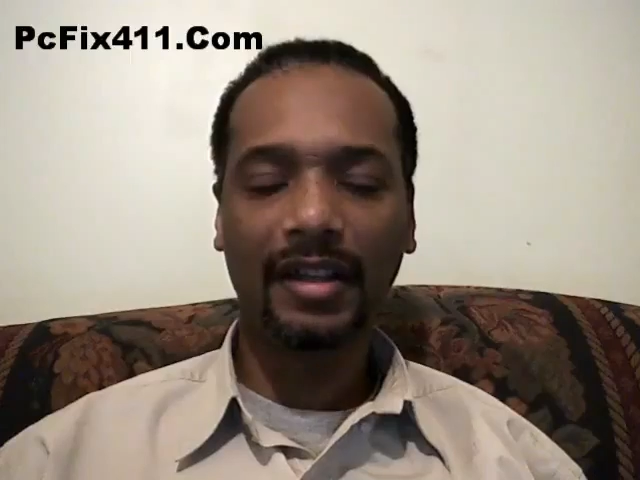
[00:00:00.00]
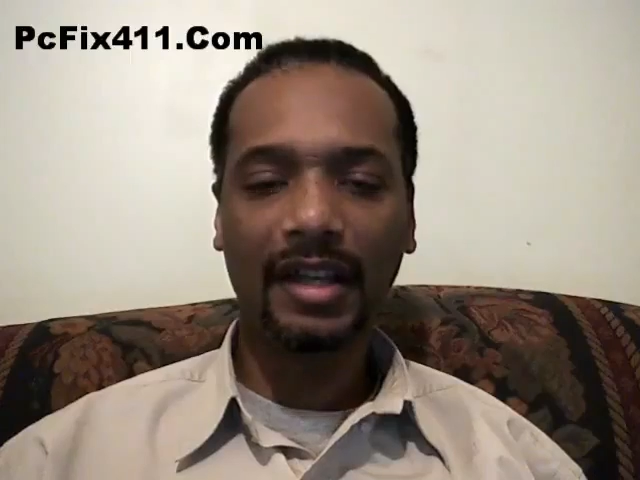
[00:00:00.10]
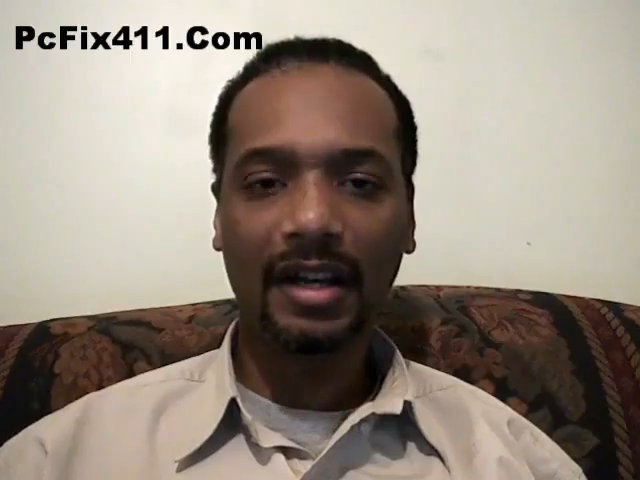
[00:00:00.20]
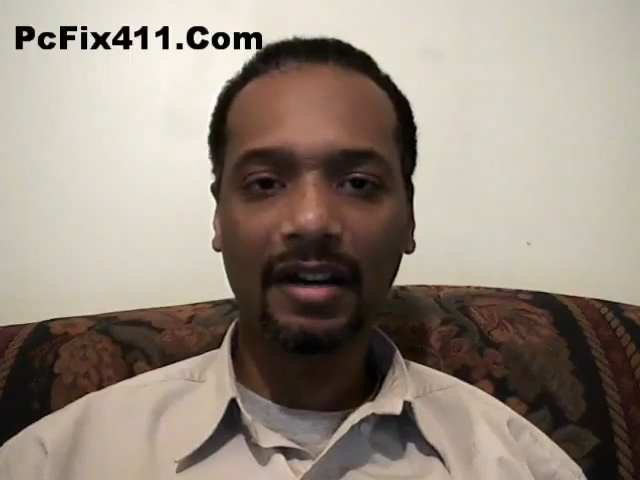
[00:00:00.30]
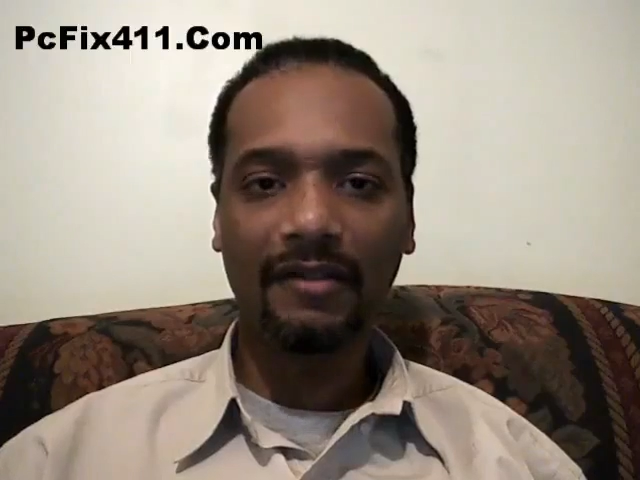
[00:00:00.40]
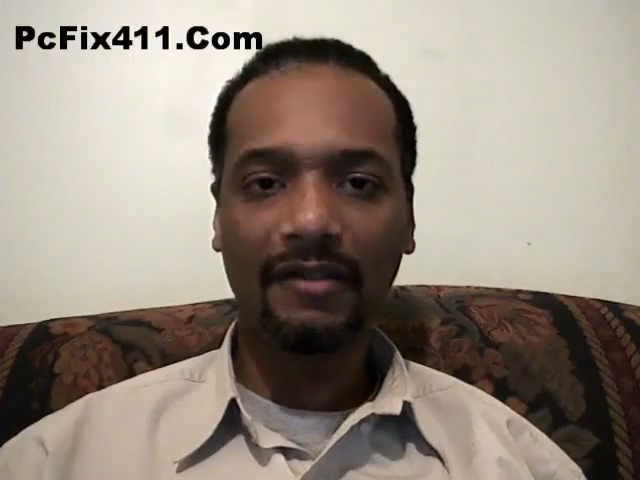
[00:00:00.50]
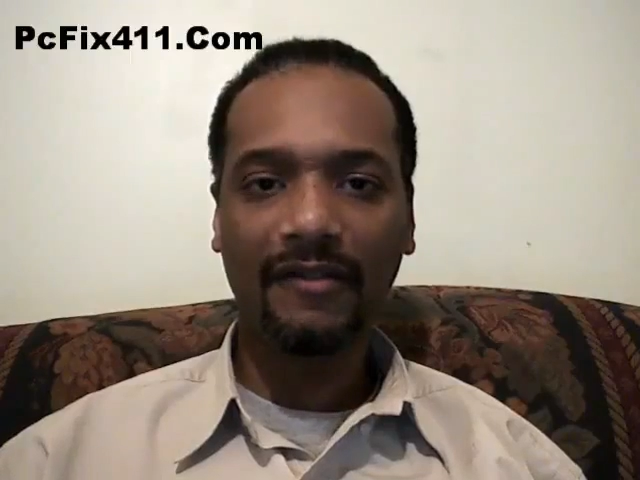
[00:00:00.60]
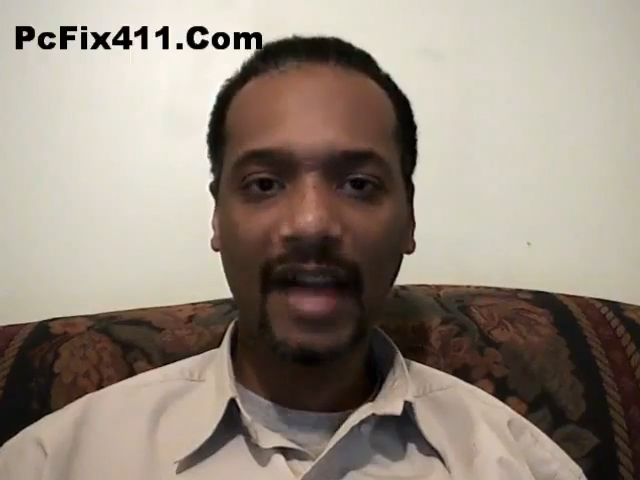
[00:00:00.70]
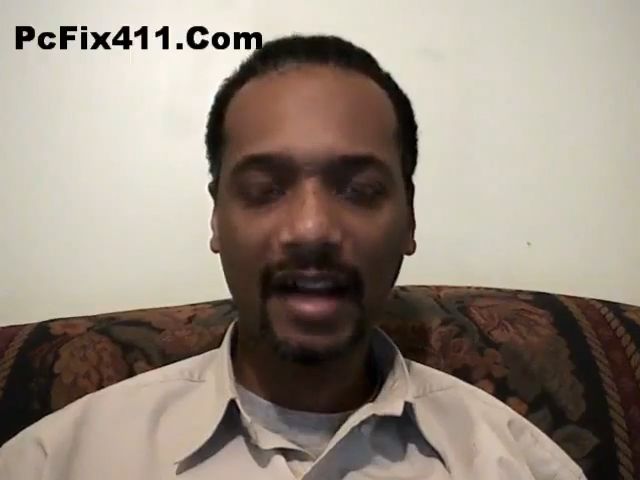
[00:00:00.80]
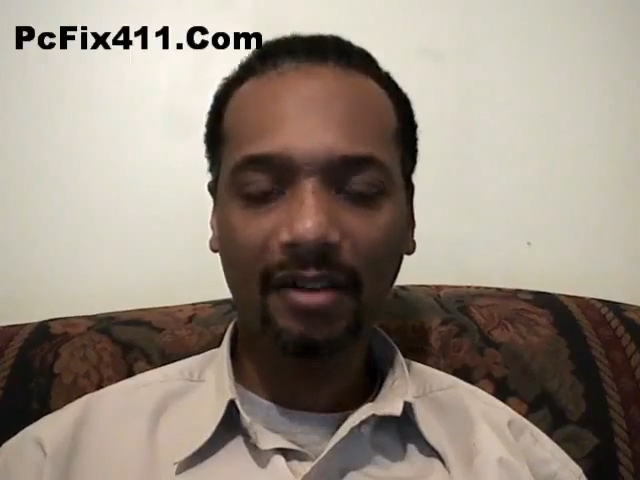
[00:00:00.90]
the
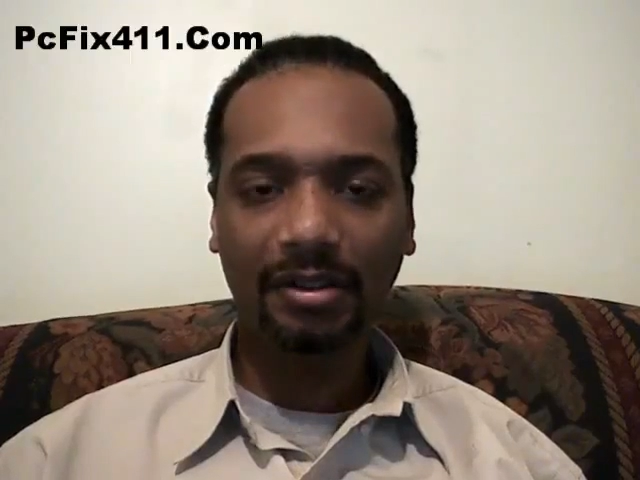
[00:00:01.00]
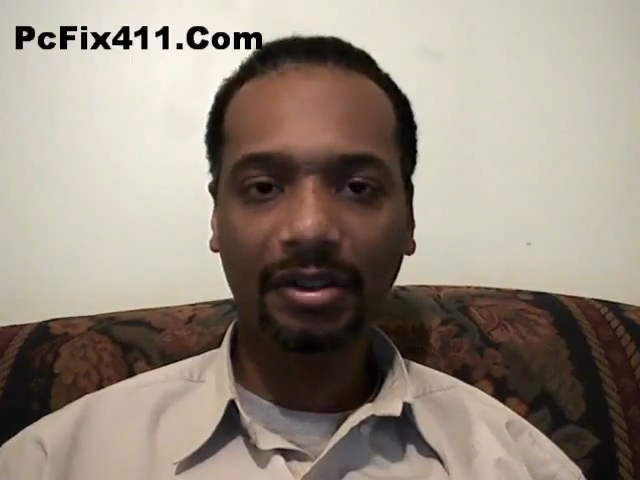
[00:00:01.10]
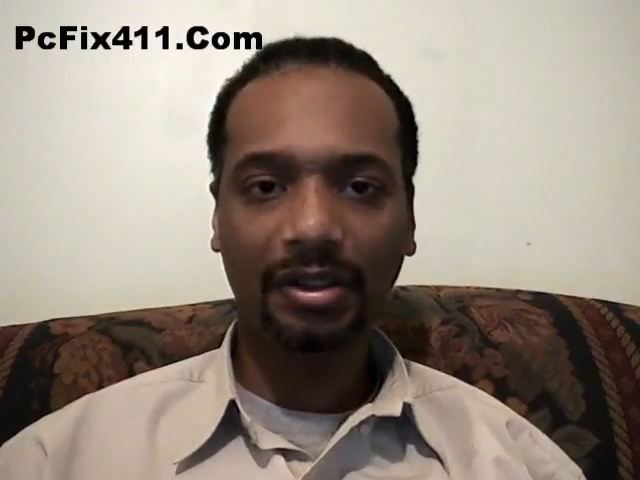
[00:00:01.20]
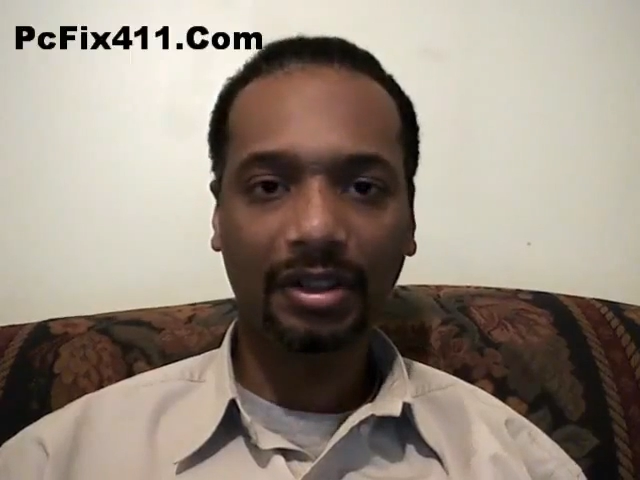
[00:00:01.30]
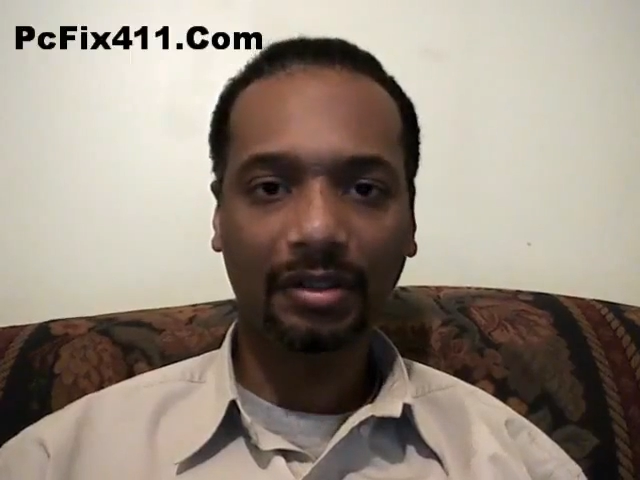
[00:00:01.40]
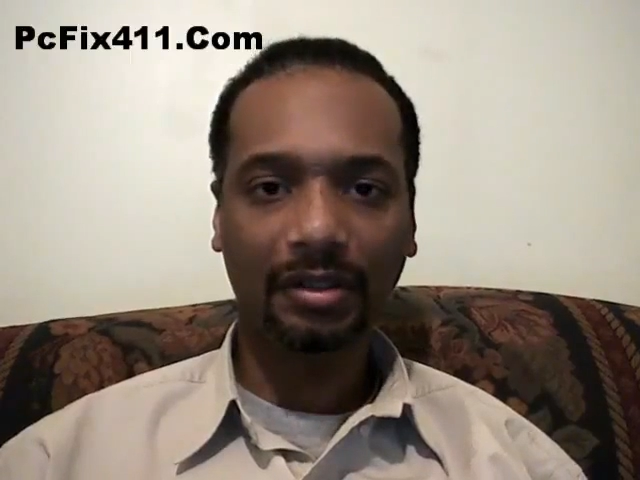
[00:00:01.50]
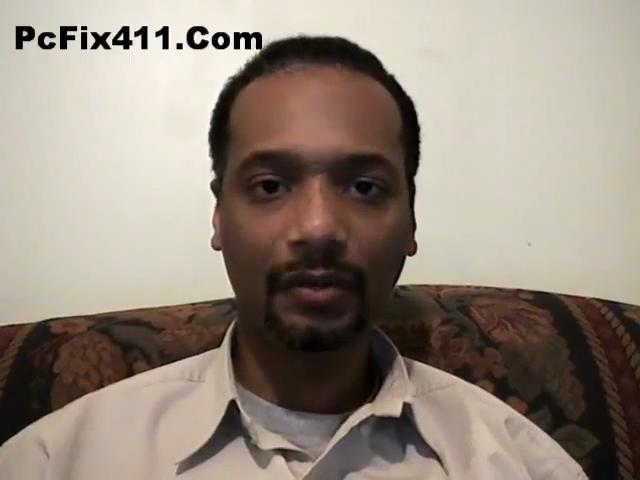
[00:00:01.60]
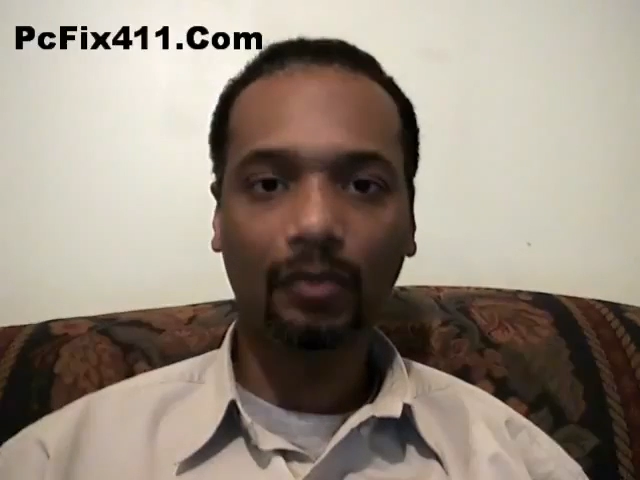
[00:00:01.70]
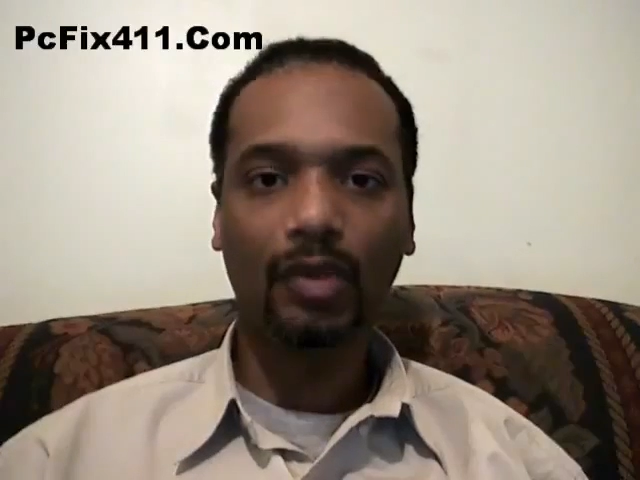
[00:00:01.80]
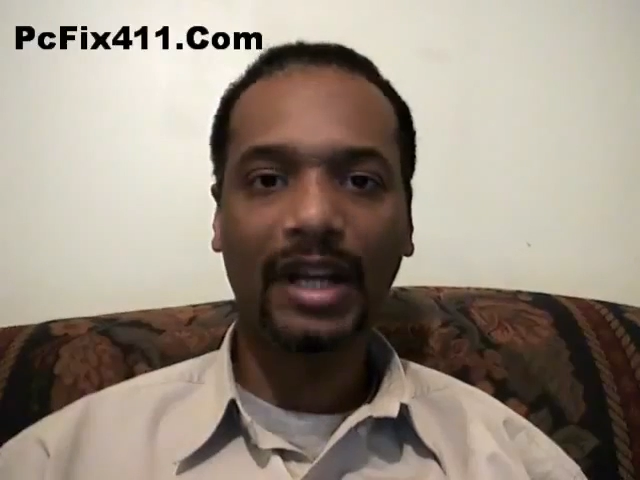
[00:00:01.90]
file to just
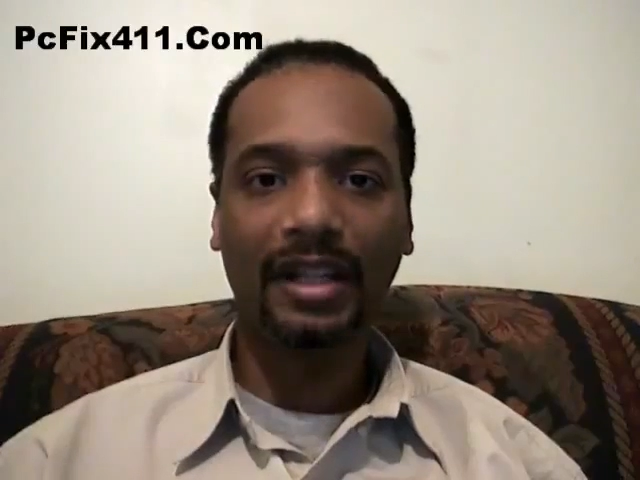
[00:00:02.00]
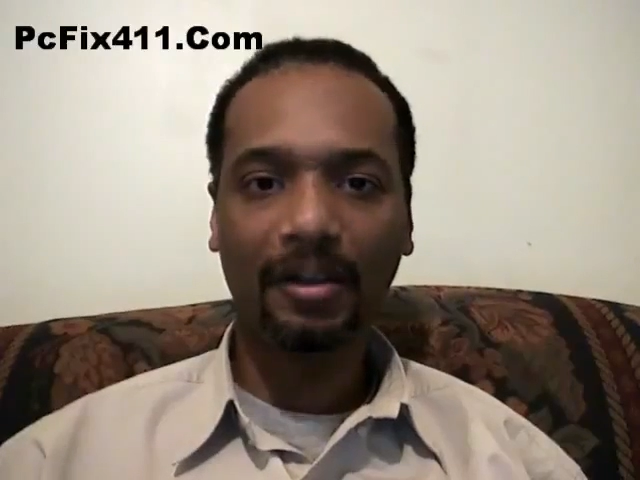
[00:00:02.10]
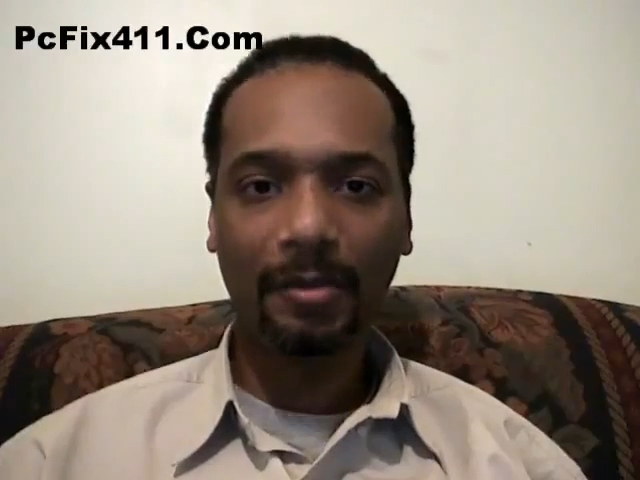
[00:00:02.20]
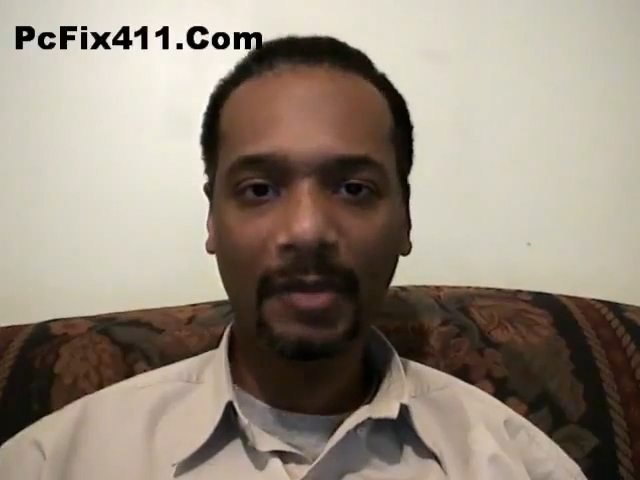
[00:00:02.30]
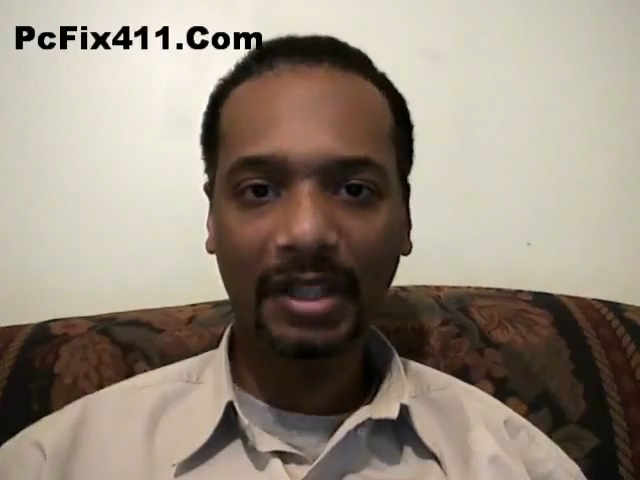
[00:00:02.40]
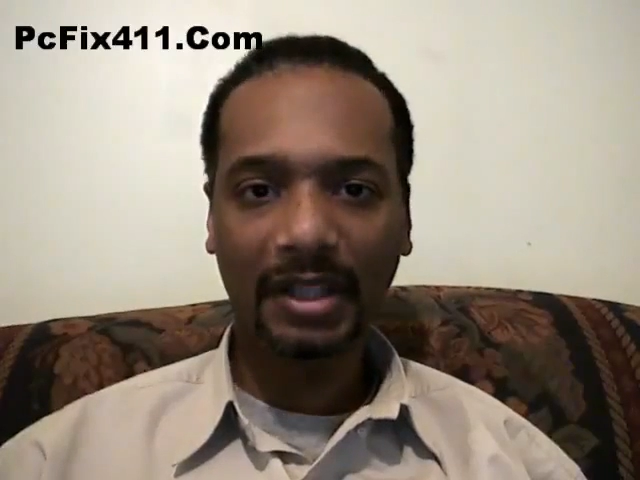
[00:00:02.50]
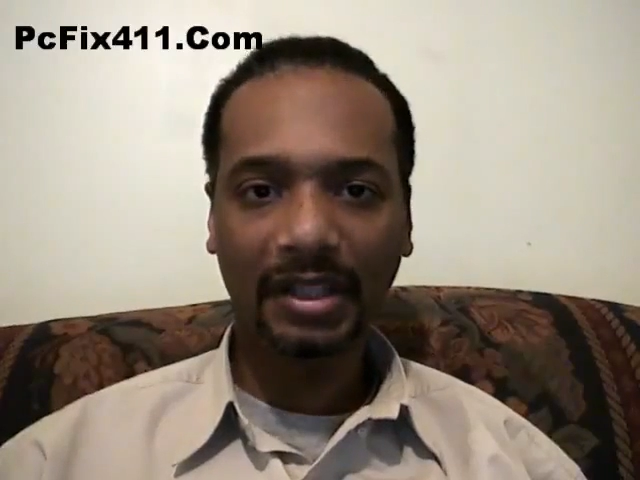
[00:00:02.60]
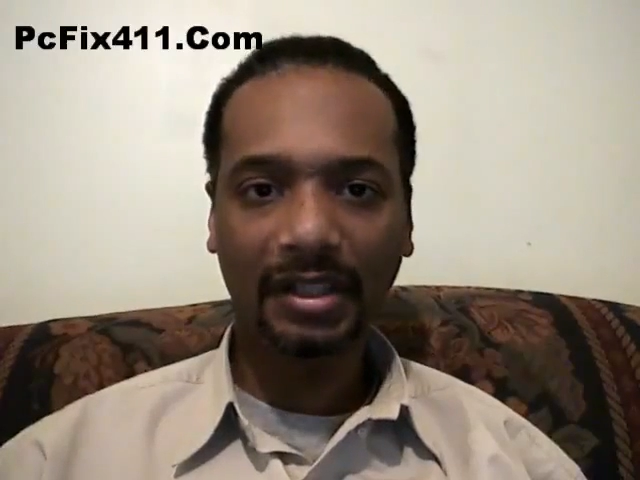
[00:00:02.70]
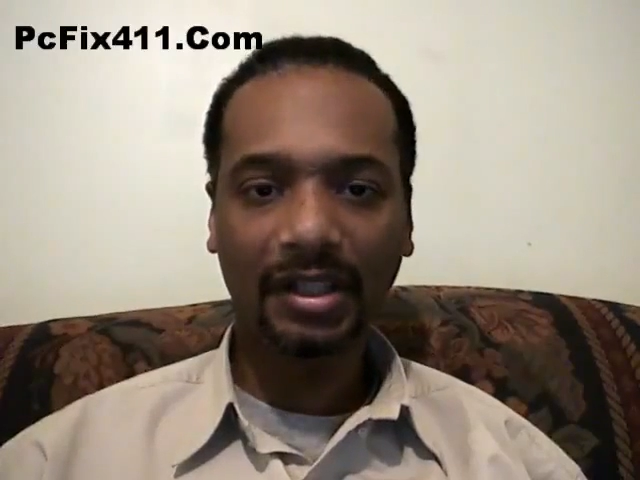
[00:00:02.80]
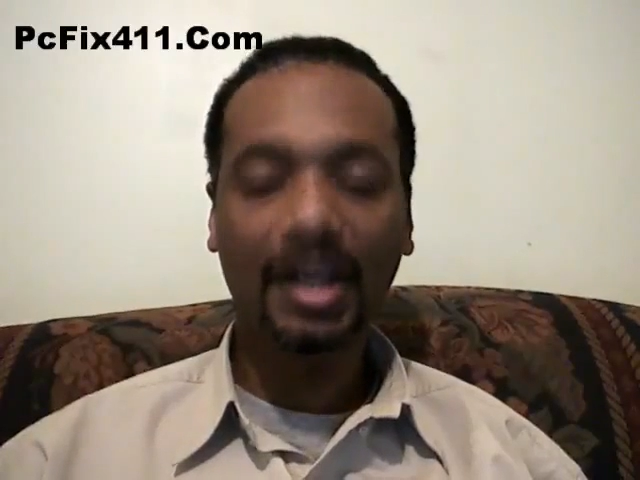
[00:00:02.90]
regular
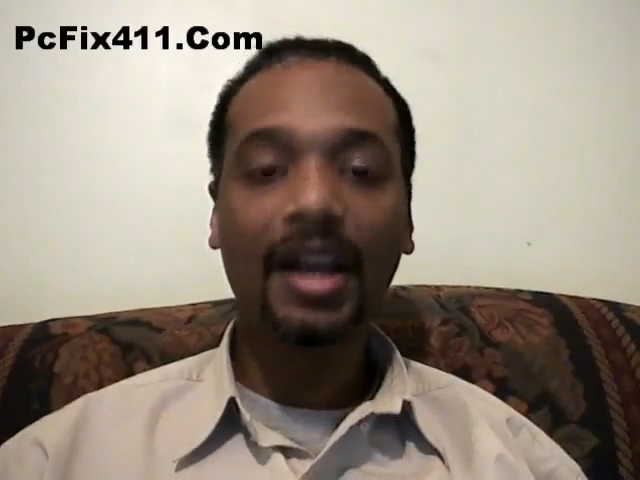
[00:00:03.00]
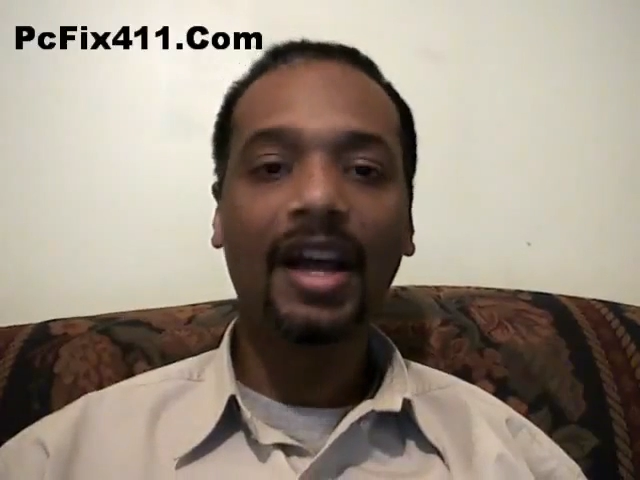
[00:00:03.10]
permissions,